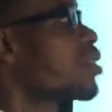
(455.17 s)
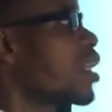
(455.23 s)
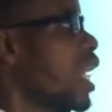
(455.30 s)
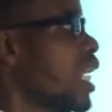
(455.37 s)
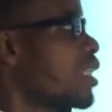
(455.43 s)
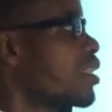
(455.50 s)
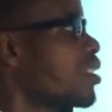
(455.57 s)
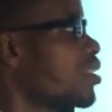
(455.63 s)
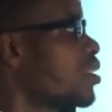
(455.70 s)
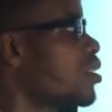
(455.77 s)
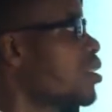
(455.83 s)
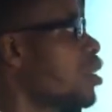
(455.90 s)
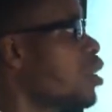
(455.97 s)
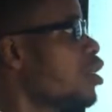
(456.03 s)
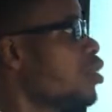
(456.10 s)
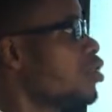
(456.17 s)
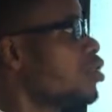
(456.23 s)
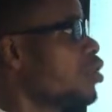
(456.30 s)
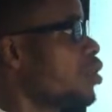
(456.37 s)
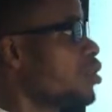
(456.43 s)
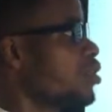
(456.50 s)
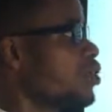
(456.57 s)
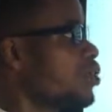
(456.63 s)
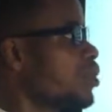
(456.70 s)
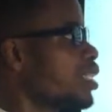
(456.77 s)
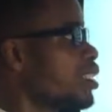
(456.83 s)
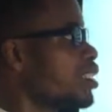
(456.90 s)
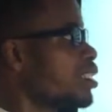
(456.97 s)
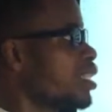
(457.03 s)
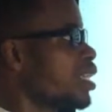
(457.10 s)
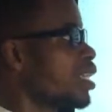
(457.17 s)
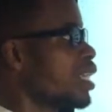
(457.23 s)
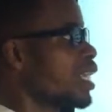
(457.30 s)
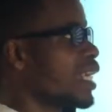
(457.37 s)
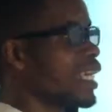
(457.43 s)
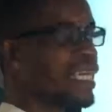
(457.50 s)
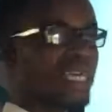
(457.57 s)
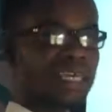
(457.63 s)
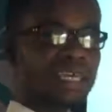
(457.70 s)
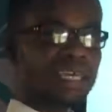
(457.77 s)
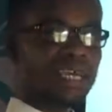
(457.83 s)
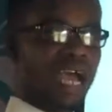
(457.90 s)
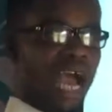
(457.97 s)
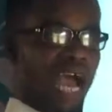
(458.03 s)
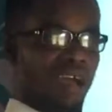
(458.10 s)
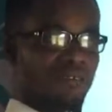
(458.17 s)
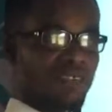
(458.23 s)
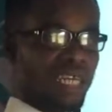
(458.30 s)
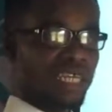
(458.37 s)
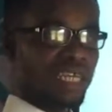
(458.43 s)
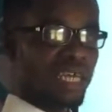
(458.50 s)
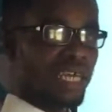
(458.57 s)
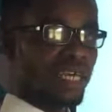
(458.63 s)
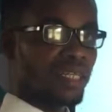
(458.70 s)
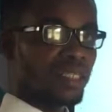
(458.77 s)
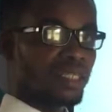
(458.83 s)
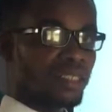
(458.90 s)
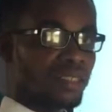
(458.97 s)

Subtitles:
like this, not with A after the L.